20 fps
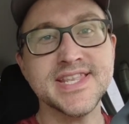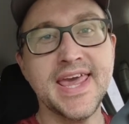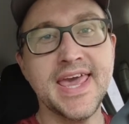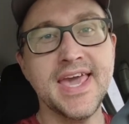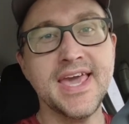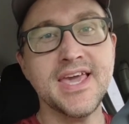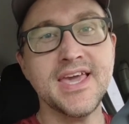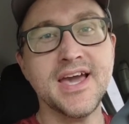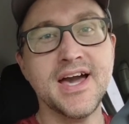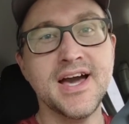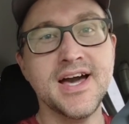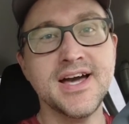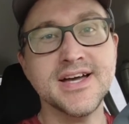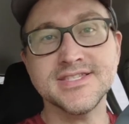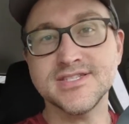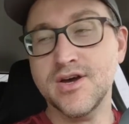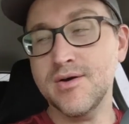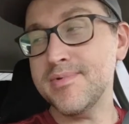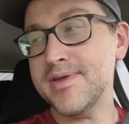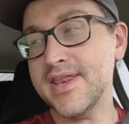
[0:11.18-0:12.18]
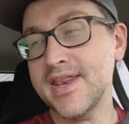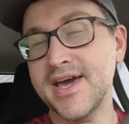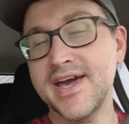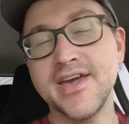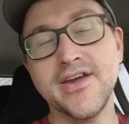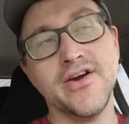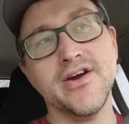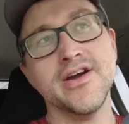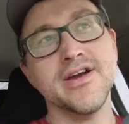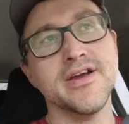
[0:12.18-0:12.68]
Today, uh, Toby and
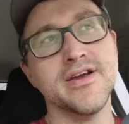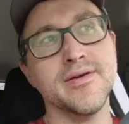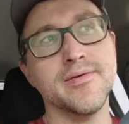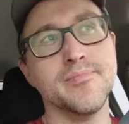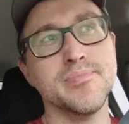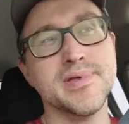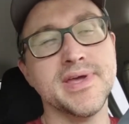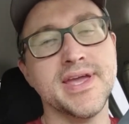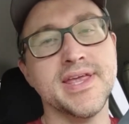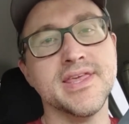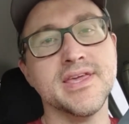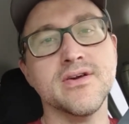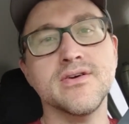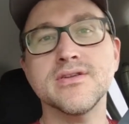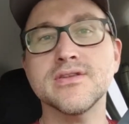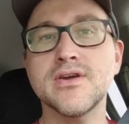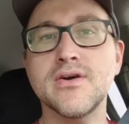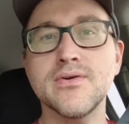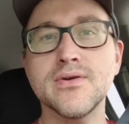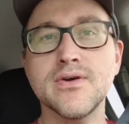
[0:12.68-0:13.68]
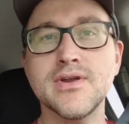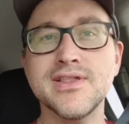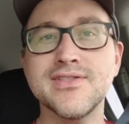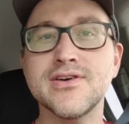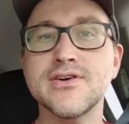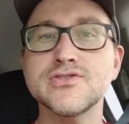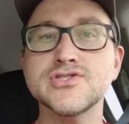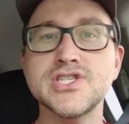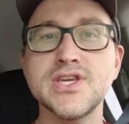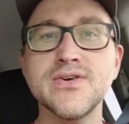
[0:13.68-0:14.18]
I are planning on going on a
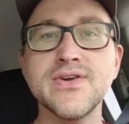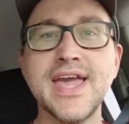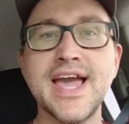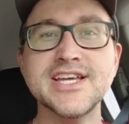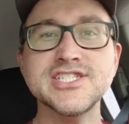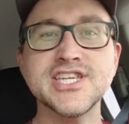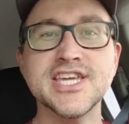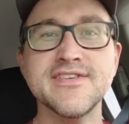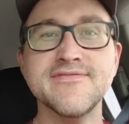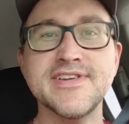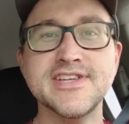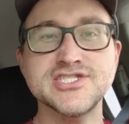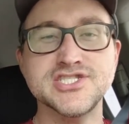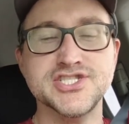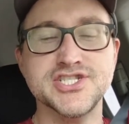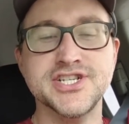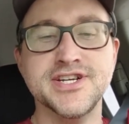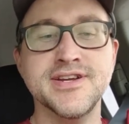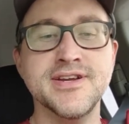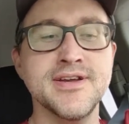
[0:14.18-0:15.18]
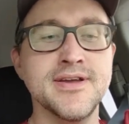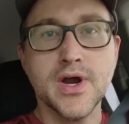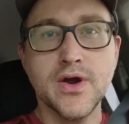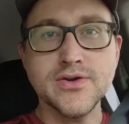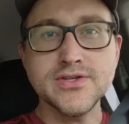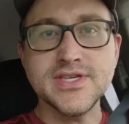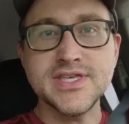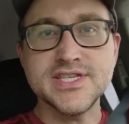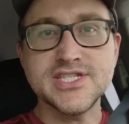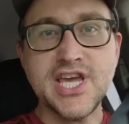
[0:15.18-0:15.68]
little geocaching adventure. We're
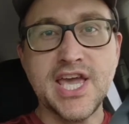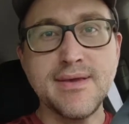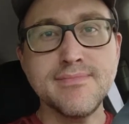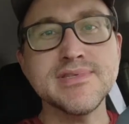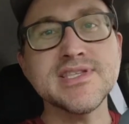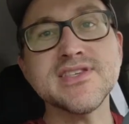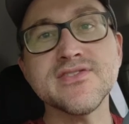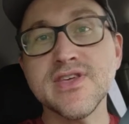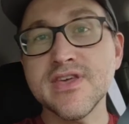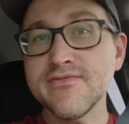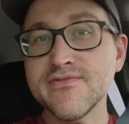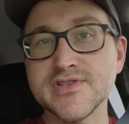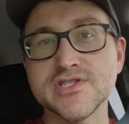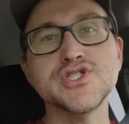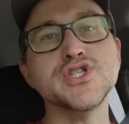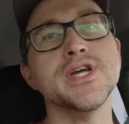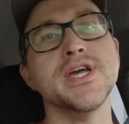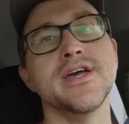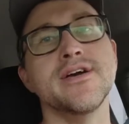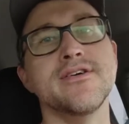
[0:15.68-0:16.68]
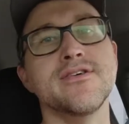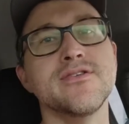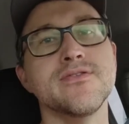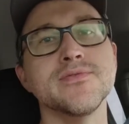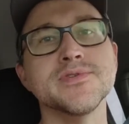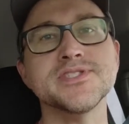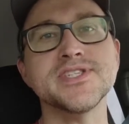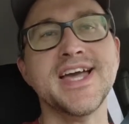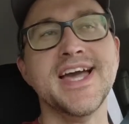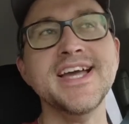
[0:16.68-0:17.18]
going to the James Cleveland Trail,
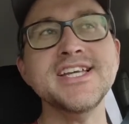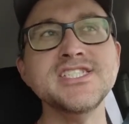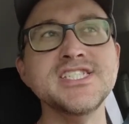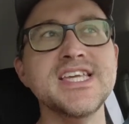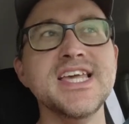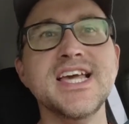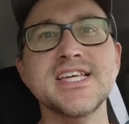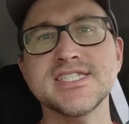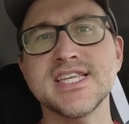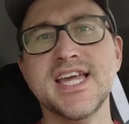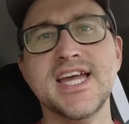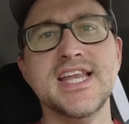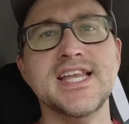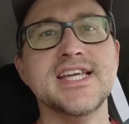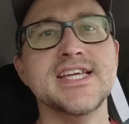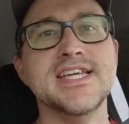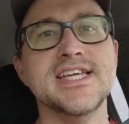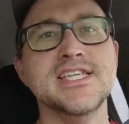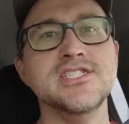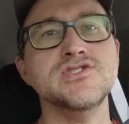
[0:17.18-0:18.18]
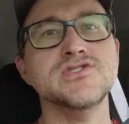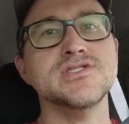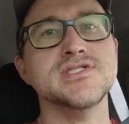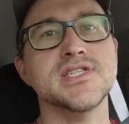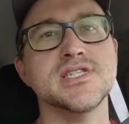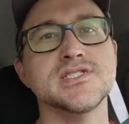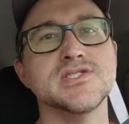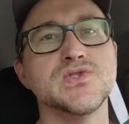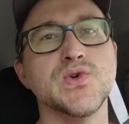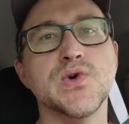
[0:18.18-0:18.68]
which actually has a kind of
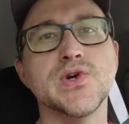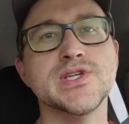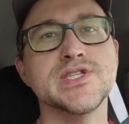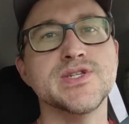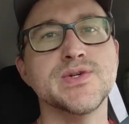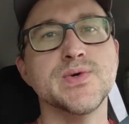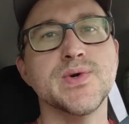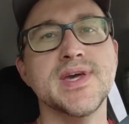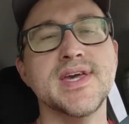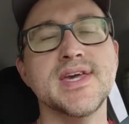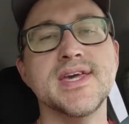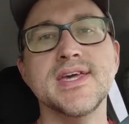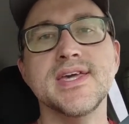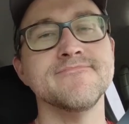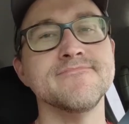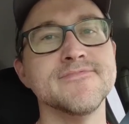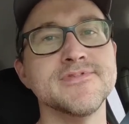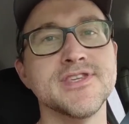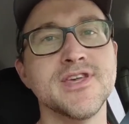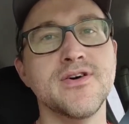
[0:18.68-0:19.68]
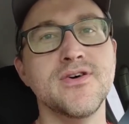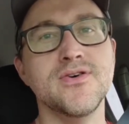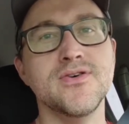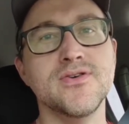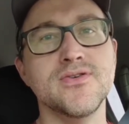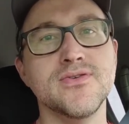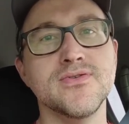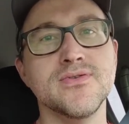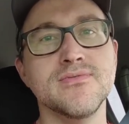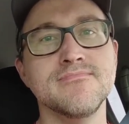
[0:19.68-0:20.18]
interesting story to it.
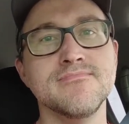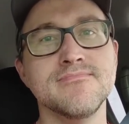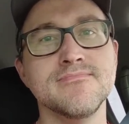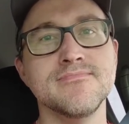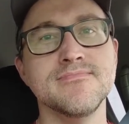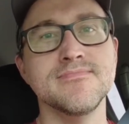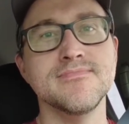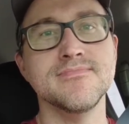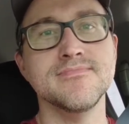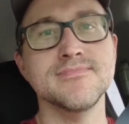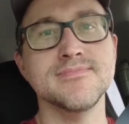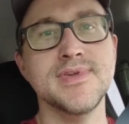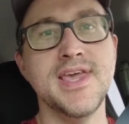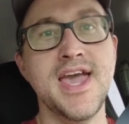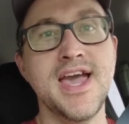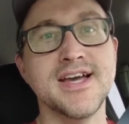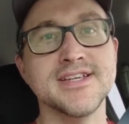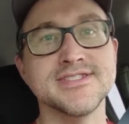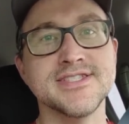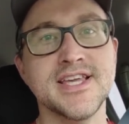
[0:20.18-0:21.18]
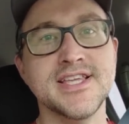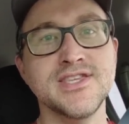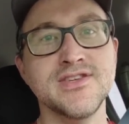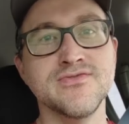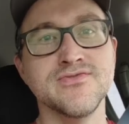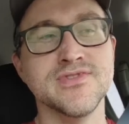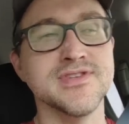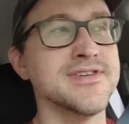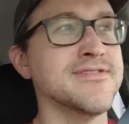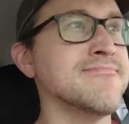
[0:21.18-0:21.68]
So, yeah, stay tuned.